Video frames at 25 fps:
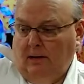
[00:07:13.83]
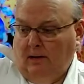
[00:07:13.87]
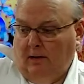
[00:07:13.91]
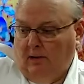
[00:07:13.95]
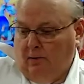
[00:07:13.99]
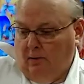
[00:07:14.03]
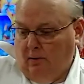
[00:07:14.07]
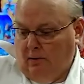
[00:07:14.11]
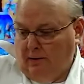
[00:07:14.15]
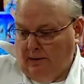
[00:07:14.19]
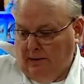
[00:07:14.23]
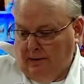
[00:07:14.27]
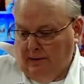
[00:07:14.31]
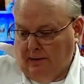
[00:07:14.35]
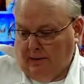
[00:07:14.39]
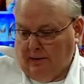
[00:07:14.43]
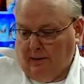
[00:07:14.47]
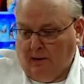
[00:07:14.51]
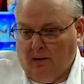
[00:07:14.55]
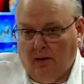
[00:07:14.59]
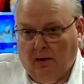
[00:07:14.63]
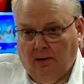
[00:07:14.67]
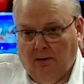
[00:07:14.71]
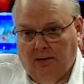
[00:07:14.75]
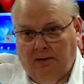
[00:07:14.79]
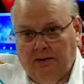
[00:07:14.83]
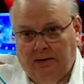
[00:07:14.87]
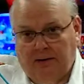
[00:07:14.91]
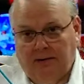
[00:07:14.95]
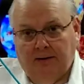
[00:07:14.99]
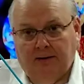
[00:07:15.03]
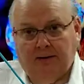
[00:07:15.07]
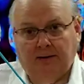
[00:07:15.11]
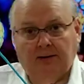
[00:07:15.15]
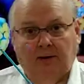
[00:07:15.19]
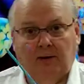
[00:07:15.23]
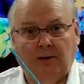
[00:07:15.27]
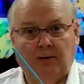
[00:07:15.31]
You're going to discard
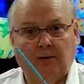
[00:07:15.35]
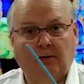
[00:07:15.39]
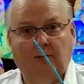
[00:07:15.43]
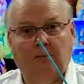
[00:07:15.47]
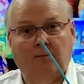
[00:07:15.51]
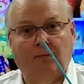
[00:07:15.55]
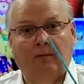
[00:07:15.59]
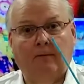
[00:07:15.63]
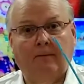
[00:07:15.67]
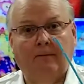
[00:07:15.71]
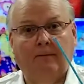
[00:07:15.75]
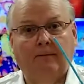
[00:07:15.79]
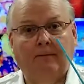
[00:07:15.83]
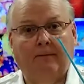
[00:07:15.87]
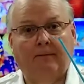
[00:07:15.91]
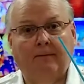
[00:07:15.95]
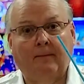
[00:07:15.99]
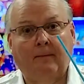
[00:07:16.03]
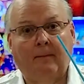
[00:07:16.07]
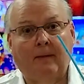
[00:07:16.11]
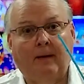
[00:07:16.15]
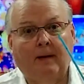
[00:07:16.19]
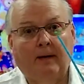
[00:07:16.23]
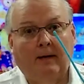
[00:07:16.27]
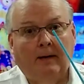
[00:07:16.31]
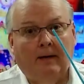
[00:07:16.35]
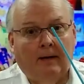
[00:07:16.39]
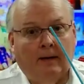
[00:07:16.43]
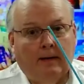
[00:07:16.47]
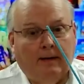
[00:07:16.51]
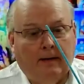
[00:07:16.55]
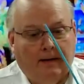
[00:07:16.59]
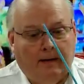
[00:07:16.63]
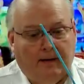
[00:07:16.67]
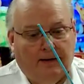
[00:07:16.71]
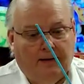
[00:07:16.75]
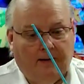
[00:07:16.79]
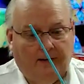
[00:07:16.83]
this tube,
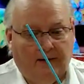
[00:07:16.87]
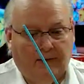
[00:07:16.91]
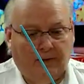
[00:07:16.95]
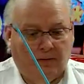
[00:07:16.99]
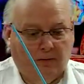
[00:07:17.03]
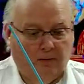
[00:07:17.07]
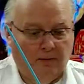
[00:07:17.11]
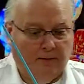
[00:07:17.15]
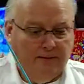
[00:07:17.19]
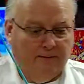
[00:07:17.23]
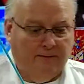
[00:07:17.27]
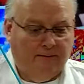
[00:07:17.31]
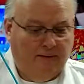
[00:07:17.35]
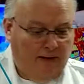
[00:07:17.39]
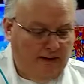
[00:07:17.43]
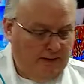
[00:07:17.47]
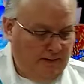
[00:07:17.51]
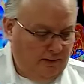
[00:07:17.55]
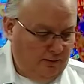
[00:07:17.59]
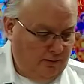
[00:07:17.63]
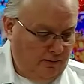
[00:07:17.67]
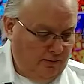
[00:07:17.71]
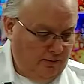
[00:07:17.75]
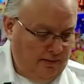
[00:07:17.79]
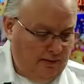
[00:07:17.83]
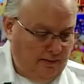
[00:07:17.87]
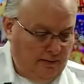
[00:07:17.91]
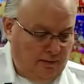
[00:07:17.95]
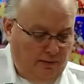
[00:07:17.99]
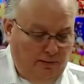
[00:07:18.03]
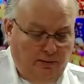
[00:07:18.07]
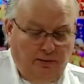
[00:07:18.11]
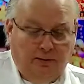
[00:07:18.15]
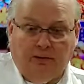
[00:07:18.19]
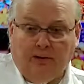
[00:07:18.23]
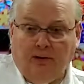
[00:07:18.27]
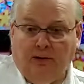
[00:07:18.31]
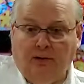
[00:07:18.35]
and then you're going to get your
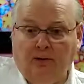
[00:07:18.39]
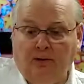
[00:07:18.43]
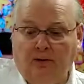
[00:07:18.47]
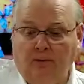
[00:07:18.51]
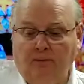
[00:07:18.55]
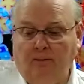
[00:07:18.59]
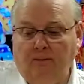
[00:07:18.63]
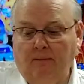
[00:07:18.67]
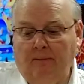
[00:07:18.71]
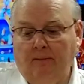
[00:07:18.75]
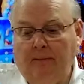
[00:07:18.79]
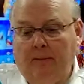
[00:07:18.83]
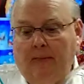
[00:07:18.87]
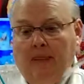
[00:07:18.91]
new tube.